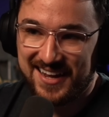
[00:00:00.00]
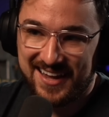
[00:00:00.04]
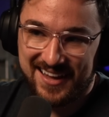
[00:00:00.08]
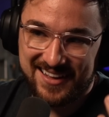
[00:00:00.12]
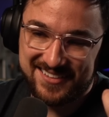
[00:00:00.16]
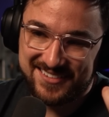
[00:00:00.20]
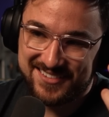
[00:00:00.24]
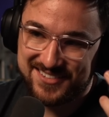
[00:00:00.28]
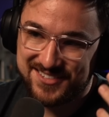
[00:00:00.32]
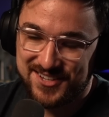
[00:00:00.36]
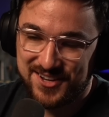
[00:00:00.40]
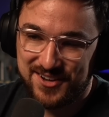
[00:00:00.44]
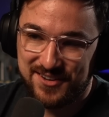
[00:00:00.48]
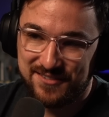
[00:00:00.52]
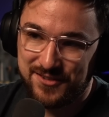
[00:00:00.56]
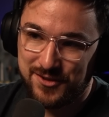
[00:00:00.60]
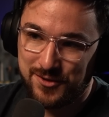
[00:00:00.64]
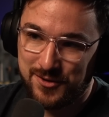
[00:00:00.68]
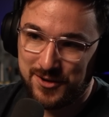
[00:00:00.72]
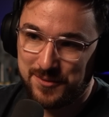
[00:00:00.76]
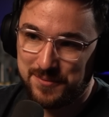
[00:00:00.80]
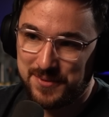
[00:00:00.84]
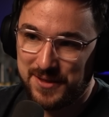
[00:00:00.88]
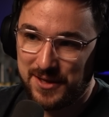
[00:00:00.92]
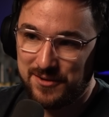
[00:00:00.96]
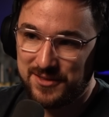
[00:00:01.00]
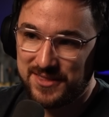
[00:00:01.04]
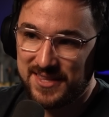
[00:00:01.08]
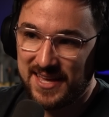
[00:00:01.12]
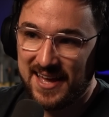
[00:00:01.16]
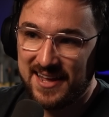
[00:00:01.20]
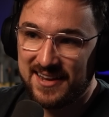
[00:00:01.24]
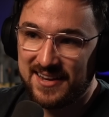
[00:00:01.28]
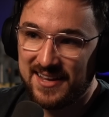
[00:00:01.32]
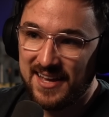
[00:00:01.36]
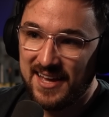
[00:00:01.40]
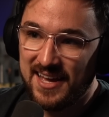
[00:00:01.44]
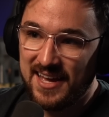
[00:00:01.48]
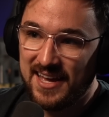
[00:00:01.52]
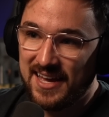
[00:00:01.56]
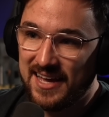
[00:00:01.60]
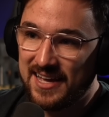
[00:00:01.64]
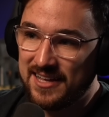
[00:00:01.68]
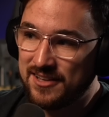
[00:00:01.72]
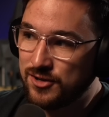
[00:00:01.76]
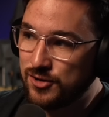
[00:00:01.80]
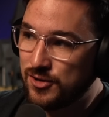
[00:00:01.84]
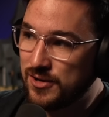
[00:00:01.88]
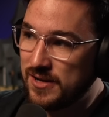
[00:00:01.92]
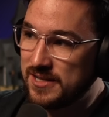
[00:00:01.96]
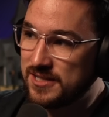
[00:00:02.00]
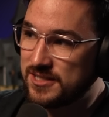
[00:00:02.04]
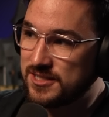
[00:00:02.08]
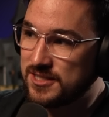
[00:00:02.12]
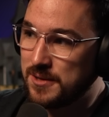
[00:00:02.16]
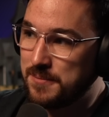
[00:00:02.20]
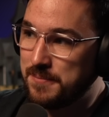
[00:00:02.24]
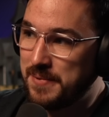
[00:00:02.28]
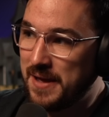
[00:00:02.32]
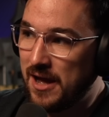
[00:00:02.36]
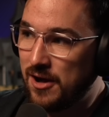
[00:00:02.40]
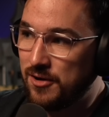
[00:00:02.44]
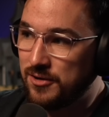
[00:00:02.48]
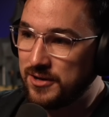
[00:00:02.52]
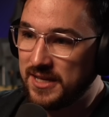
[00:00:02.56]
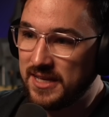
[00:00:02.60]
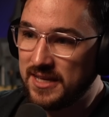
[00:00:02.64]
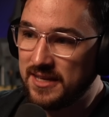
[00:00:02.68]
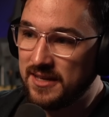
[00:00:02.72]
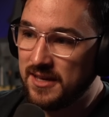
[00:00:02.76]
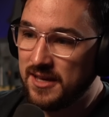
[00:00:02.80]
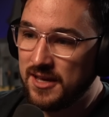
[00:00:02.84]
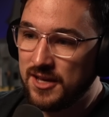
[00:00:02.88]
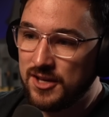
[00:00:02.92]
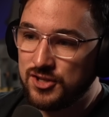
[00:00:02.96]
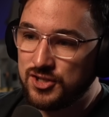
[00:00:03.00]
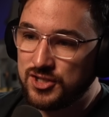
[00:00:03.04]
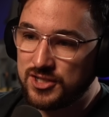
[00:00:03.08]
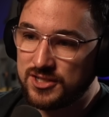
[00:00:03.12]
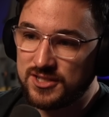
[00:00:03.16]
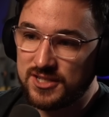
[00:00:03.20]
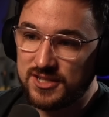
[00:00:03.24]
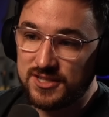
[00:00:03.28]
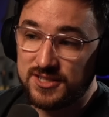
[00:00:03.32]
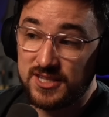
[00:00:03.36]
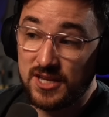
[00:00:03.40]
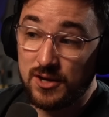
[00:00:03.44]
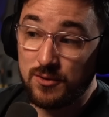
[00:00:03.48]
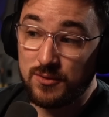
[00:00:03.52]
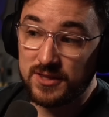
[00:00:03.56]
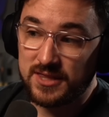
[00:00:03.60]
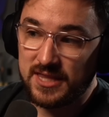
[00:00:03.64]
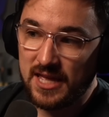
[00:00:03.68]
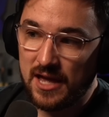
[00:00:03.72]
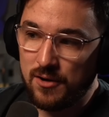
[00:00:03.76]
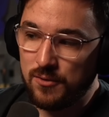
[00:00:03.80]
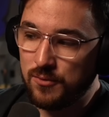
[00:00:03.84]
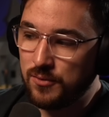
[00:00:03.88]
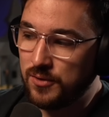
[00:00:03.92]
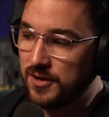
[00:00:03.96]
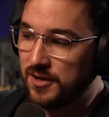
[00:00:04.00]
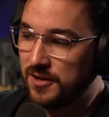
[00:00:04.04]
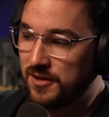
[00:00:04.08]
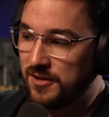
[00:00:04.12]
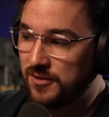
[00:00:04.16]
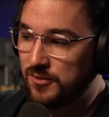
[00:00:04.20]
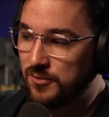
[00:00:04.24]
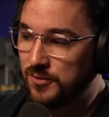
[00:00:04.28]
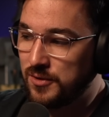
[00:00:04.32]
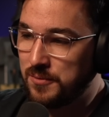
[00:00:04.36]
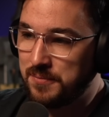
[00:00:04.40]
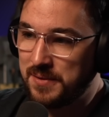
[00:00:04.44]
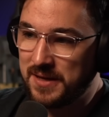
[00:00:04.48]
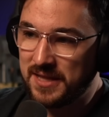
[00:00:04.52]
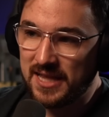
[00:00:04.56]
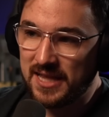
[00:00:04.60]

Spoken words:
And so if you want to play with that, increase the bounty just to see what that will be